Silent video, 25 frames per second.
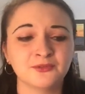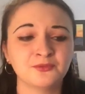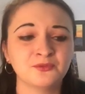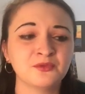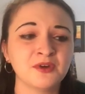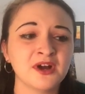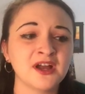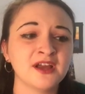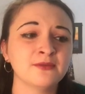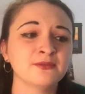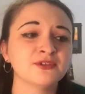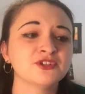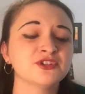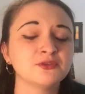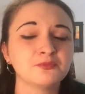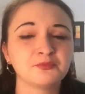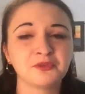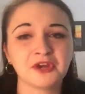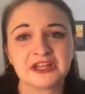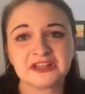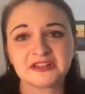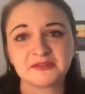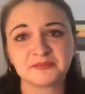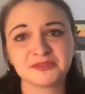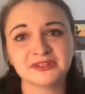Why would you
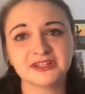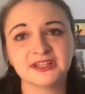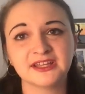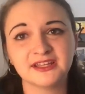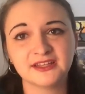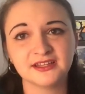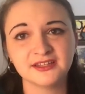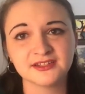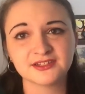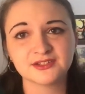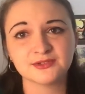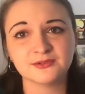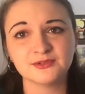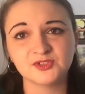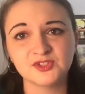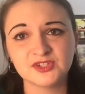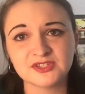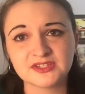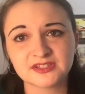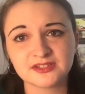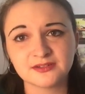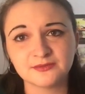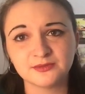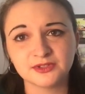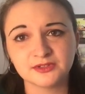bring the plague into a
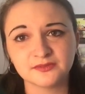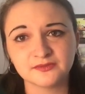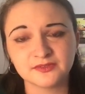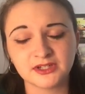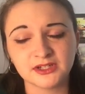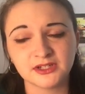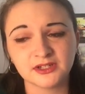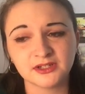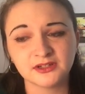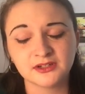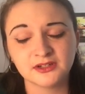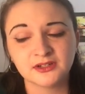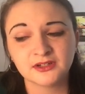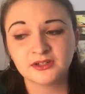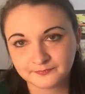Disney movie?